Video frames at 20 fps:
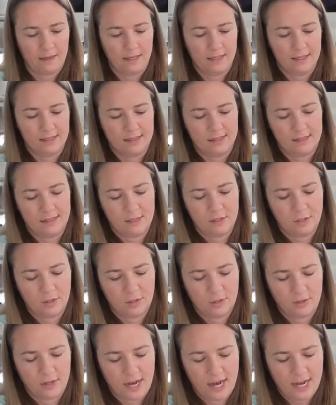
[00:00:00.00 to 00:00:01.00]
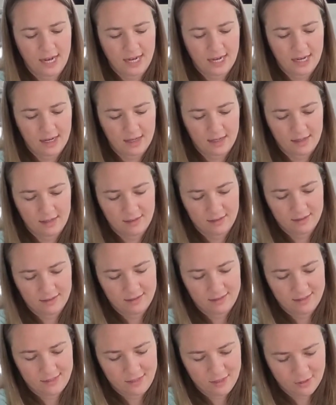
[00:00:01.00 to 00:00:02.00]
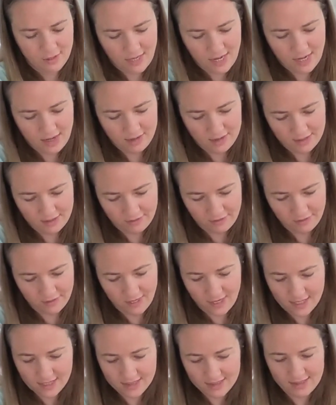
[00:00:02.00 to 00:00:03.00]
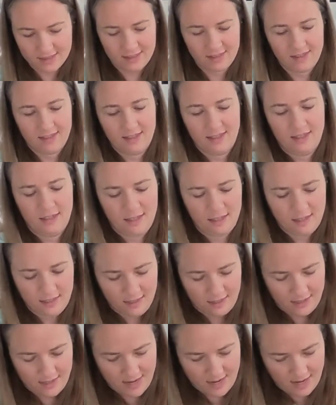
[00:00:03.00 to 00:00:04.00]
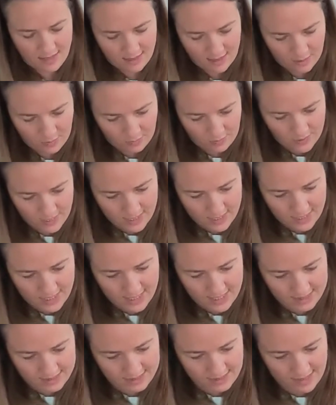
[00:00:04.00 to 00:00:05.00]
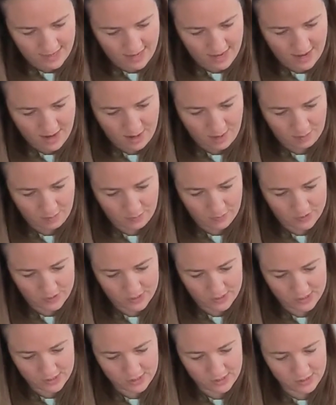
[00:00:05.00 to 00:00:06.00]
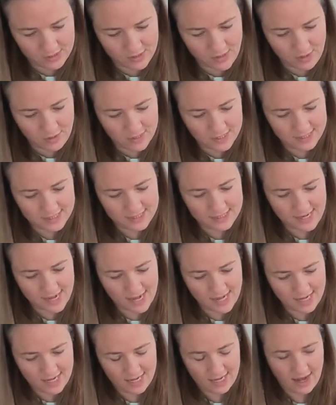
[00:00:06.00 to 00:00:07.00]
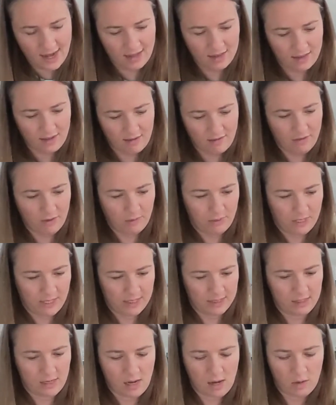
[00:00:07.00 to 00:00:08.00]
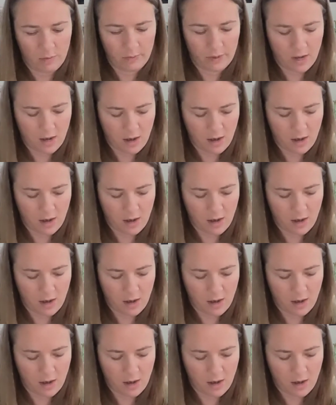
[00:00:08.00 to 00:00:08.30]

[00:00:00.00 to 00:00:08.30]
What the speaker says: is still creating, still caring for us, and that we get to help, which is so exciting. I love that we get to help